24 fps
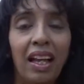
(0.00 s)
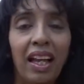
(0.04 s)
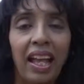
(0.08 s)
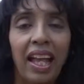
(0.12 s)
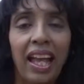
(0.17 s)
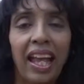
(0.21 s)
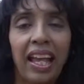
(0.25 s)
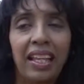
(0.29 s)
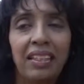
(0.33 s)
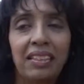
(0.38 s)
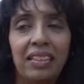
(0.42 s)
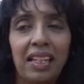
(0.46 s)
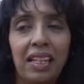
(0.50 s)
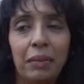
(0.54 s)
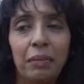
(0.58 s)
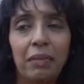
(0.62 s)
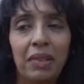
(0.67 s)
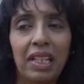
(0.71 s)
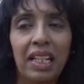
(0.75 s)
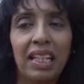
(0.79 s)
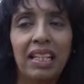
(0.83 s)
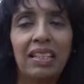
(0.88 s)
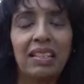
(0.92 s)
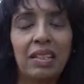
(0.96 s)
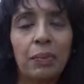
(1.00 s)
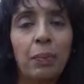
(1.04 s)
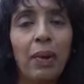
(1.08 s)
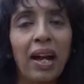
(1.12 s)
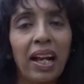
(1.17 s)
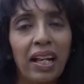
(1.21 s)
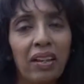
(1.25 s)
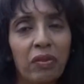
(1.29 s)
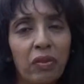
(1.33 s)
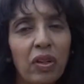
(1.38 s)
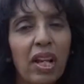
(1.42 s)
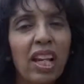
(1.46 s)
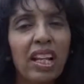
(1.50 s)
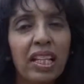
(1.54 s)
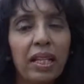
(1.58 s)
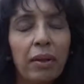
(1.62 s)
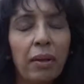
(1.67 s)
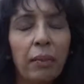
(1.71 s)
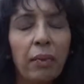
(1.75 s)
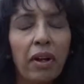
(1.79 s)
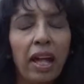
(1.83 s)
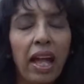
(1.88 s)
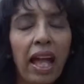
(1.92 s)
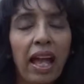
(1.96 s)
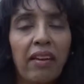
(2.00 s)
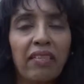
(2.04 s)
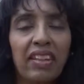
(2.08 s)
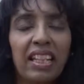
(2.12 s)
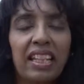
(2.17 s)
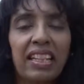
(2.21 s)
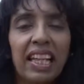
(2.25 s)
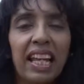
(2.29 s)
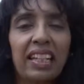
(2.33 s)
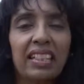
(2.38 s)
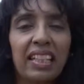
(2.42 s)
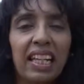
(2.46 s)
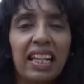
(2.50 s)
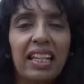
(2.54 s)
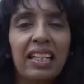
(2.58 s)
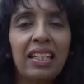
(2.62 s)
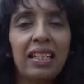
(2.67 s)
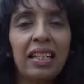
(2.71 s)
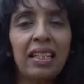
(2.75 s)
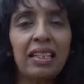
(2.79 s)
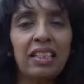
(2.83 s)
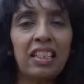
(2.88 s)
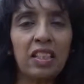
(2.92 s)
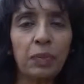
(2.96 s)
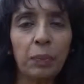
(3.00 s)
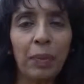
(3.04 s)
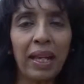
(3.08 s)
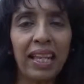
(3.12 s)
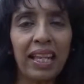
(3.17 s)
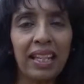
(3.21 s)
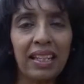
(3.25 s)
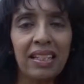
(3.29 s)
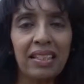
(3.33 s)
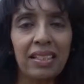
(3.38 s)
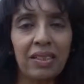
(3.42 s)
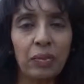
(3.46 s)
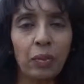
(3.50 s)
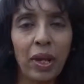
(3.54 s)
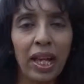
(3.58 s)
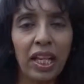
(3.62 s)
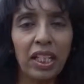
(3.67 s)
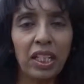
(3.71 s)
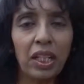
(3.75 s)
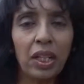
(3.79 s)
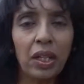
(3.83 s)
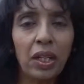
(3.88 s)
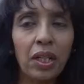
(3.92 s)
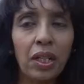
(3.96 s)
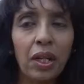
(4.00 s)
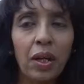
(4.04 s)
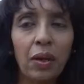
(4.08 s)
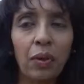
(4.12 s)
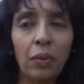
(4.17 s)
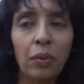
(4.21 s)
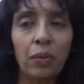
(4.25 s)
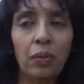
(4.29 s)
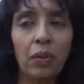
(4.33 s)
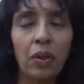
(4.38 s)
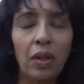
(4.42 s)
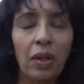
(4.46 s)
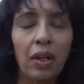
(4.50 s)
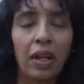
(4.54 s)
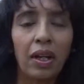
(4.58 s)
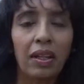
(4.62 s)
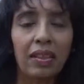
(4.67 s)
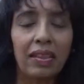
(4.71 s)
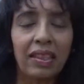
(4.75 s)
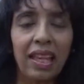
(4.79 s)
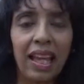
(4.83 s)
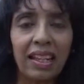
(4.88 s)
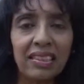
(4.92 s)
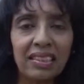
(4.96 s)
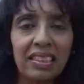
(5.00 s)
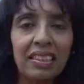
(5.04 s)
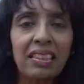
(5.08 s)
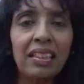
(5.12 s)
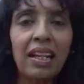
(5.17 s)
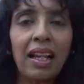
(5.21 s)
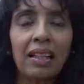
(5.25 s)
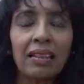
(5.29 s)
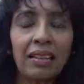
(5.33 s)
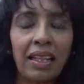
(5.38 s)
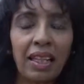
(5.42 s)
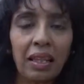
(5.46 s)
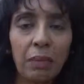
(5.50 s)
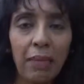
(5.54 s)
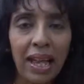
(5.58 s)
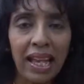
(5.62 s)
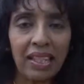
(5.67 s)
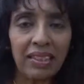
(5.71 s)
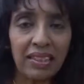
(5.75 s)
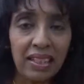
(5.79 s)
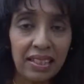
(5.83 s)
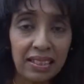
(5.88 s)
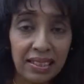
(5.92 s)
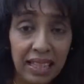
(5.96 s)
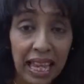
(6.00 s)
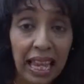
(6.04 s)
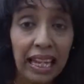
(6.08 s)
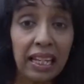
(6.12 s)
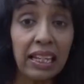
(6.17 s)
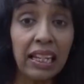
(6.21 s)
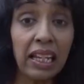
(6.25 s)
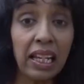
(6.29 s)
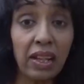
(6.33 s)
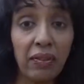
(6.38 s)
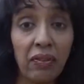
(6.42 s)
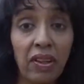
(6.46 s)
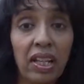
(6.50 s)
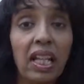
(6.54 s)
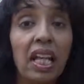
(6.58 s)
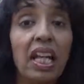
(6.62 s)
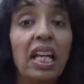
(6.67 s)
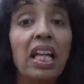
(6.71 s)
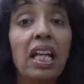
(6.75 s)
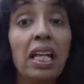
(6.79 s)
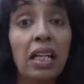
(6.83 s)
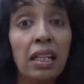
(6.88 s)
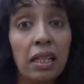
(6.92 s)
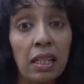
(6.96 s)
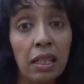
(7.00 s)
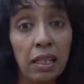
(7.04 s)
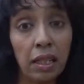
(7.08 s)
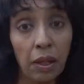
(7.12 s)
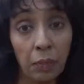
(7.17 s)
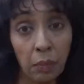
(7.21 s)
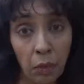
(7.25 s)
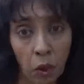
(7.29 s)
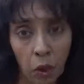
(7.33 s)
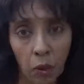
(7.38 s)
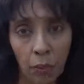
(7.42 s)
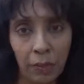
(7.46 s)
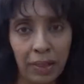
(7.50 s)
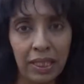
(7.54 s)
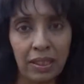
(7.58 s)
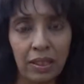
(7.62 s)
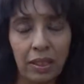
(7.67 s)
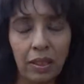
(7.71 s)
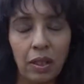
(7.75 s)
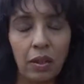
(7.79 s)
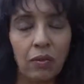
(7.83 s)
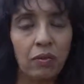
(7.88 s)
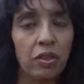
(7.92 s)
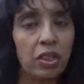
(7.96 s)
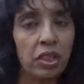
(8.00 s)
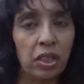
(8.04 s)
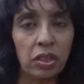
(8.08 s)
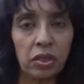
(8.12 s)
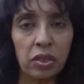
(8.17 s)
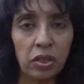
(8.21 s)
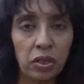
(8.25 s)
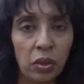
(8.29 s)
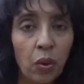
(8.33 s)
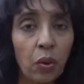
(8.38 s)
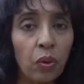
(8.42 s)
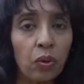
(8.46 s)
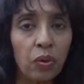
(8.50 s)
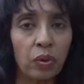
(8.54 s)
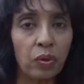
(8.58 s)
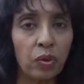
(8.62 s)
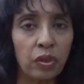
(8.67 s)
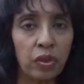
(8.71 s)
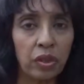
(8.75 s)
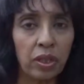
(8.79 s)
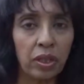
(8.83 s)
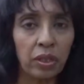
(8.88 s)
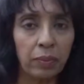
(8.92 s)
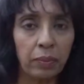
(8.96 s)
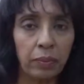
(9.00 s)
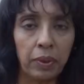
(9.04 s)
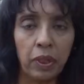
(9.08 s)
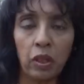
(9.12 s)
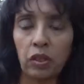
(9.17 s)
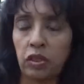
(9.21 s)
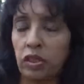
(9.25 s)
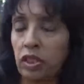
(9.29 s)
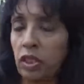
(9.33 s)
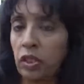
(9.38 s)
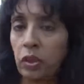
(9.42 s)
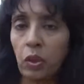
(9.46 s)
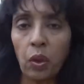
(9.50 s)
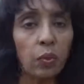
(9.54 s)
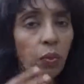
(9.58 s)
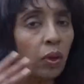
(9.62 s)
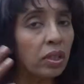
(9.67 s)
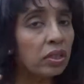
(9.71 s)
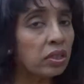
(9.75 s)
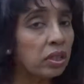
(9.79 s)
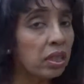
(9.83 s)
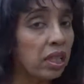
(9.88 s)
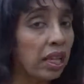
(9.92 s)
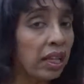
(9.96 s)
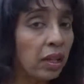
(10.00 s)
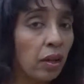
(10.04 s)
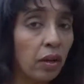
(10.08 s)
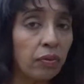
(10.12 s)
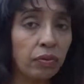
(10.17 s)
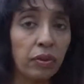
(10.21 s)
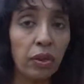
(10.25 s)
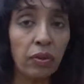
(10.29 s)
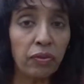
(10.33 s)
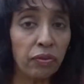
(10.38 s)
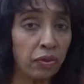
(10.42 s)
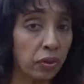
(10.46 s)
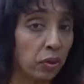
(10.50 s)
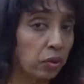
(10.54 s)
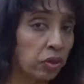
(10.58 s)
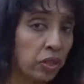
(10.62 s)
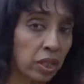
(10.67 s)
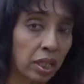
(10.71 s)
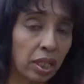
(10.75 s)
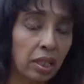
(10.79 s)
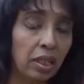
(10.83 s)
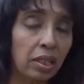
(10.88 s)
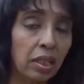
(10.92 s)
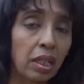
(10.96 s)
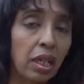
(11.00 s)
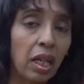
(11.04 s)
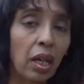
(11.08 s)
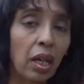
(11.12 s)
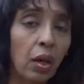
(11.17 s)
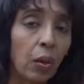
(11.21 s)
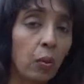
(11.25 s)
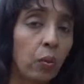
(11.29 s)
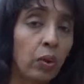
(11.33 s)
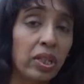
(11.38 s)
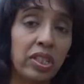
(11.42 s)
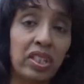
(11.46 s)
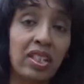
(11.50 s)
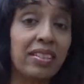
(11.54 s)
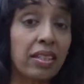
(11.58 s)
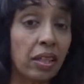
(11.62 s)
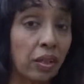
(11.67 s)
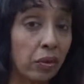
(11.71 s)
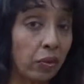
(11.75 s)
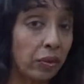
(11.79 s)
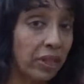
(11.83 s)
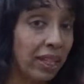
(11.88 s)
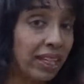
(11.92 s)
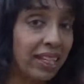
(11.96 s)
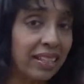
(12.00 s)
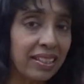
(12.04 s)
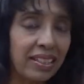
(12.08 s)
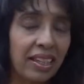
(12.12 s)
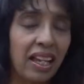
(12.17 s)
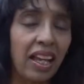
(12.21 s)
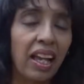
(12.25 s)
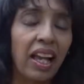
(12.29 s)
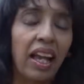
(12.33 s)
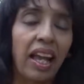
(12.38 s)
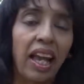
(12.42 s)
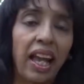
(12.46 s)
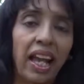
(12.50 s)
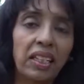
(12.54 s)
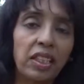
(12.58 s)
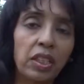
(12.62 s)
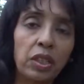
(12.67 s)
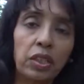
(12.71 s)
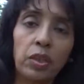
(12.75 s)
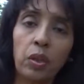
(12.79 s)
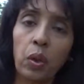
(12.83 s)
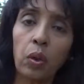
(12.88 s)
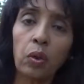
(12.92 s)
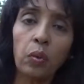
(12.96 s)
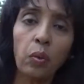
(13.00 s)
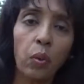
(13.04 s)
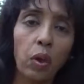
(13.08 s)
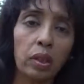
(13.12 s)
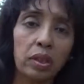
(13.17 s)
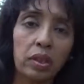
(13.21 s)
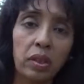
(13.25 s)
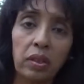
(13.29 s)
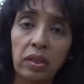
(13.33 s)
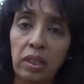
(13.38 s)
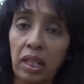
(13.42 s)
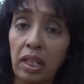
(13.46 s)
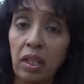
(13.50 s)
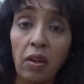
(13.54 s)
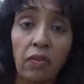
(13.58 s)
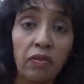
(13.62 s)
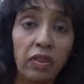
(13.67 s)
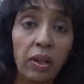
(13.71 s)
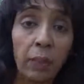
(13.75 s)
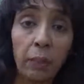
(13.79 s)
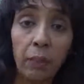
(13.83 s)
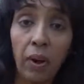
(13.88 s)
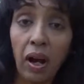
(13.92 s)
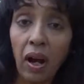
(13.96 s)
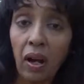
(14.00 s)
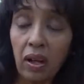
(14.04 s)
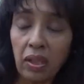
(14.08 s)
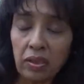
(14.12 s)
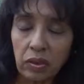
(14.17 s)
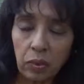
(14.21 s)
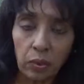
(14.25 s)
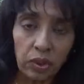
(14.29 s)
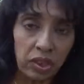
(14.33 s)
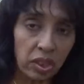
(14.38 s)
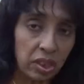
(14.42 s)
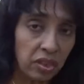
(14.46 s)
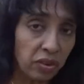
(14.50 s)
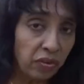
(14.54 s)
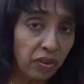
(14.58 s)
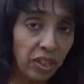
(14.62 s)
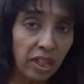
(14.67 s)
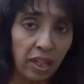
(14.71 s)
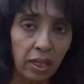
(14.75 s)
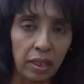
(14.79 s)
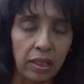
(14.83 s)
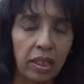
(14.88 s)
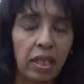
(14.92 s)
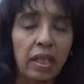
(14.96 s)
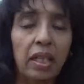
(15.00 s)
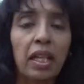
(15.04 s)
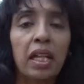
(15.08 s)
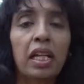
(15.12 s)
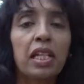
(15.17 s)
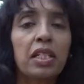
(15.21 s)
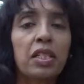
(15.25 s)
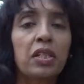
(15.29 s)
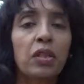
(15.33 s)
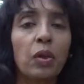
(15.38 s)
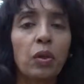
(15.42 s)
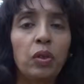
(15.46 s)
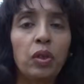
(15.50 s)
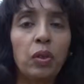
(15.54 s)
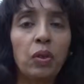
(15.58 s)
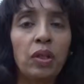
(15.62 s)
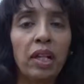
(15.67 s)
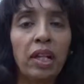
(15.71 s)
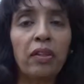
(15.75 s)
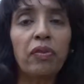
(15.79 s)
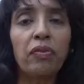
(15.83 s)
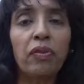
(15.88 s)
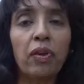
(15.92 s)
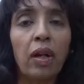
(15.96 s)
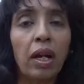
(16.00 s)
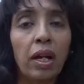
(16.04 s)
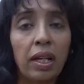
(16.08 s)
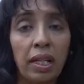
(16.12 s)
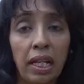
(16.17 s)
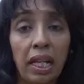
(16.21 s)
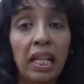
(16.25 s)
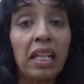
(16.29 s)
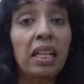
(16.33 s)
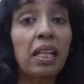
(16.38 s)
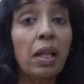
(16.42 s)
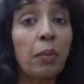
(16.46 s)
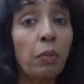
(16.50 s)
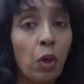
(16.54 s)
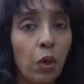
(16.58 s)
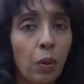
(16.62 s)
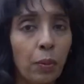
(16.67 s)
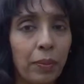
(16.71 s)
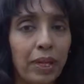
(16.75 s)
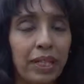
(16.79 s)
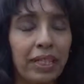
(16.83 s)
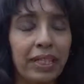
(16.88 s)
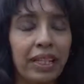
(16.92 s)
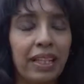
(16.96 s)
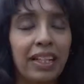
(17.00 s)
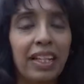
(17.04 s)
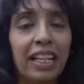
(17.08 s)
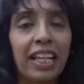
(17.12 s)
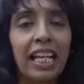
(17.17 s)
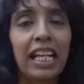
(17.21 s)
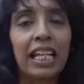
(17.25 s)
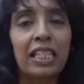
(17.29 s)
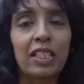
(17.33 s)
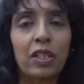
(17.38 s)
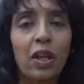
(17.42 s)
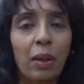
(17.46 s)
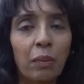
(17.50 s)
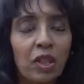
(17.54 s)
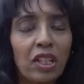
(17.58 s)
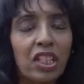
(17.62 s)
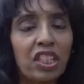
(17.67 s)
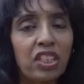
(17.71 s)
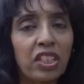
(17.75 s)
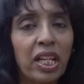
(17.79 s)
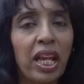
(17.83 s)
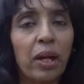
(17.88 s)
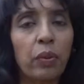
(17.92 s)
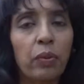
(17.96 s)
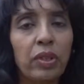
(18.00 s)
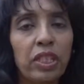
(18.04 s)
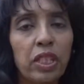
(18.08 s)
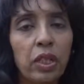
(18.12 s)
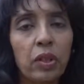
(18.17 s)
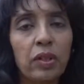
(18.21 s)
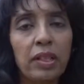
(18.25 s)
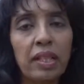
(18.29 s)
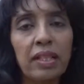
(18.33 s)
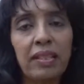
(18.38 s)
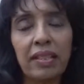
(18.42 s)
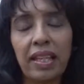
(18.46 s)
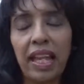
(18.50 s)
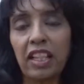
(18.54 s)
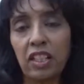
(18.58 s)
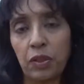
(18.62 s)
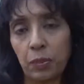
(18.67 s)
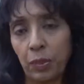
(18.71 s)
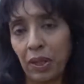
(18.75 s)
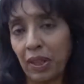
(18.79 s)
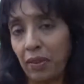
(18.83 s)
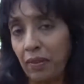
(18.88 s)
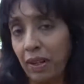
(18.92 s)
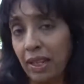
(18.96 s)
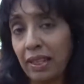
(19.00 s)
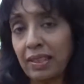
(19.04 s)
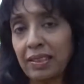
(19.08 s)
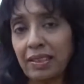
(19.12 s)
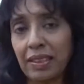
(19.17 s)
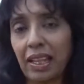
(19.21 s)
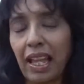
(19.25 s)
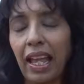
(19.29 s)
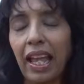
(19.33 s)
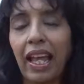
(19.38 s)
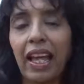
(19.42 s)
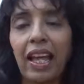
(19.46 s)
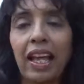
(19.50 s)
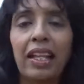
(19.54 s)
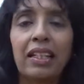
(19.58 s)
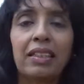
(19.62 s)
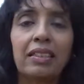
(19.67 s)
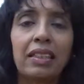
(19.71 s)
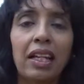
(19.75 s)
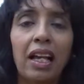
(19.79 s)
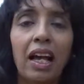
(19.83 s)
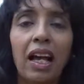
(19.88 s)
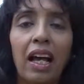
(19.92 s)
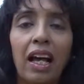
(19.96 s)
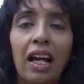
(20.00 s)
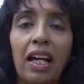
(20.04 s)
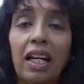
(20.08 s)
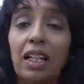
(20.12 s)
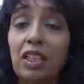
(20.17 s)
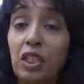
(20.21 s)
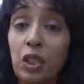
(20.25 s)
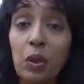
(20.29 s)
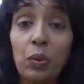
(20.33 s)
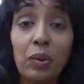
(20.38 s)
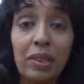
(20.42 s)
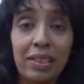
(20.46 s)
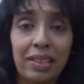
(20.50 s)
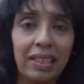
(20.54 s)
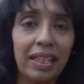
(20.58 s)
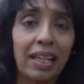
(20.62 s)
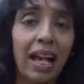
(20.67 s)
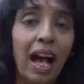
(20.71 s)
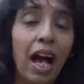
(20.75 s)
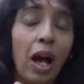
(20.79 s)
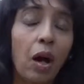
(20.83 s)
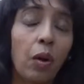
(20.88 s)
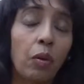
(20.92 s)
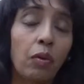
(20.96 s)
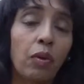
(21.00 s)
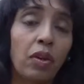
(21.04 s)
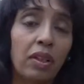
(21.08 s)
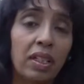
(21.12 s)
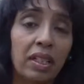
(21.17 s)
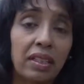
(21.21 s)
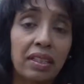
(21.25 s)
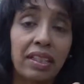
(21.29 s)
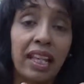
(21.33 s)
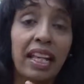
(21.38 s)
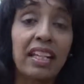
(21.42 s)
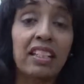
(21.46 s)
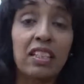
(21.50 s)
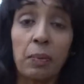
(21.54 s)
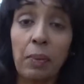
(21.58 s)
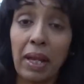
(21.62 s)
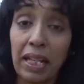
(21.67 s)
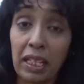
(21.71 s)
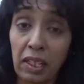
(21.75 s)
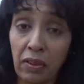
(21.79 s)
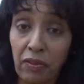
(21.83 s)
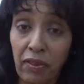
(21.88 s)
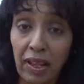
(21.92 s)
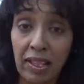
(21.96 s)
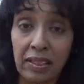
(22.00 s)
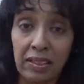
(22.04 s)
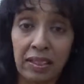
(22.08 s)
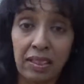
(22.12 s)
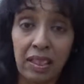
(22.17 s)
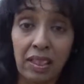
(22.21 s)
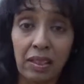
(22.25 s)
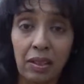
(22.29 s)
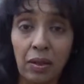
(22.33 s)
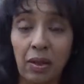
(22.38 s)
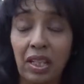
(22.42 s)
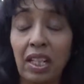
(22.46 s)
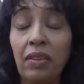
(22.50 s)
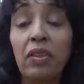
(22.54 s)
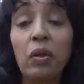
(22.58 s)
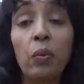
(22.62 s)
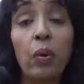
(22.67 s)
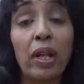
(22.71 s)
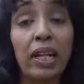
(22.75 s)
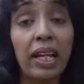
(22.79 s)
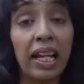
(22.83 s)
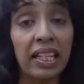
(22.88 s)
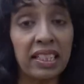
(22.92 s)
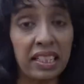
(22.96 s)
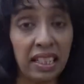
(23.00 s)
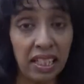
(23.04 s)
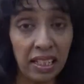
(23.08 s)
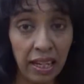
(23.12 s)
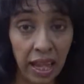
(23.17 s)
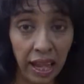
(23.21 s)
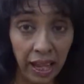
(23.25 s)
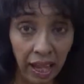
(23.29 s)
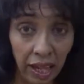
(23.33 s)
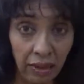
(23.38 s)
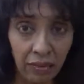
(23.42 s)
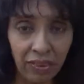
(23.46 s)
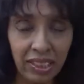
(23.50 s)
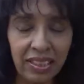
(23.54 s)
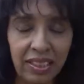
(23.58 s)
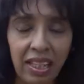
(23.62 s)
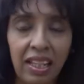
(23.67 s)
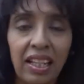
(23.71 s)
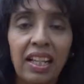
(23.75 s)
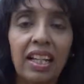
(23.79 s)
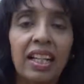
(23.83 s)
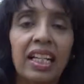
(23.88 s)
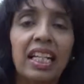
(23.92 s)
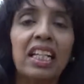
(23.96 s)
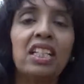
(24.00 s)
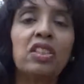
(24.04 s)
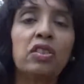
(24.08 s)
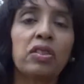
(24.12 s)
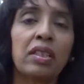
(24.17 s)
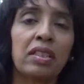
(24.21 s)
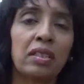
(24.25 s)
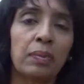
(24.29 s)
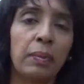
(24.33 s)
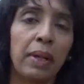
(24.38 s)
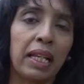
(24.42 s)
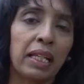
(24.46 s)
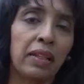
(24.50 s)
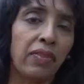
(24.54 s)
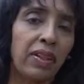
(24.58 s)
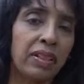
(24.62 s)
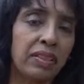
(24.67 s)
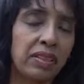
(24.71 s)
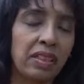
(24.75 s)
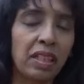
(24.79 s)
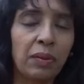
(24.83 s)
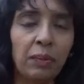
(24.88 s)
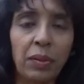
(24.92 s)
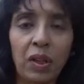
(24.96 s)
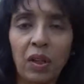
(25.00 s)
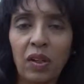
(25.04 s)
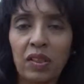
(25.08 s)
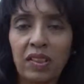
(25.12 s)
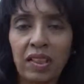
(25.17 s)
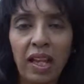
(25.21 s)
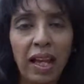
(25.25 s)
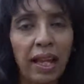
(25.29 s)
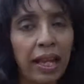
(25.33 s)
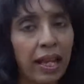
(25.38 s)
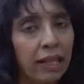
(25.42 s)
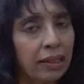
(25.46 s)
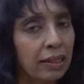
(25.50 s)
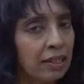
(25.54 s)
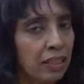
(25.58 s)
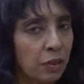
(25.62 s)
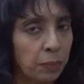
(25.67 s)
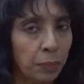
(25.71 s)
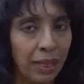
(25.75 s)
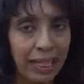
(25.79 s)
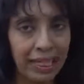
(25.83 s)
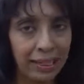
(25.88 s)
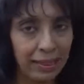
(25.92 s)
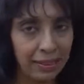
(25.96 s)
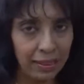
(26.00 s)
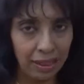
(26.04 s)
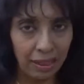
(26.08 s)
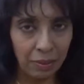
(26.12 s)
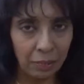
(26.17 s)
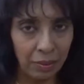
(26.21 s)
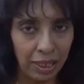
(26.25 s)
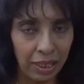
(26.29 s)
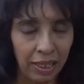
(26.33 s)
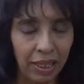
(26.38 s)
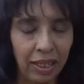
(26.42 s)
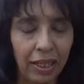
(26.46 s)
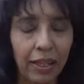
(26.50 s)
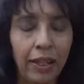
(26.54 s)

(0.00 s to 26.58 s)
And it's by really having that inner space where you know that nothing matters and living in the moment, which is so crucial, because you don't want to think of your future, which is greed, and you don't want to think of your past, which is fear. So you live in the moment. So I'm going to share with you this experience, and you will see how things manifested. Even when I didn't have it, it just manifested because I had the space in me.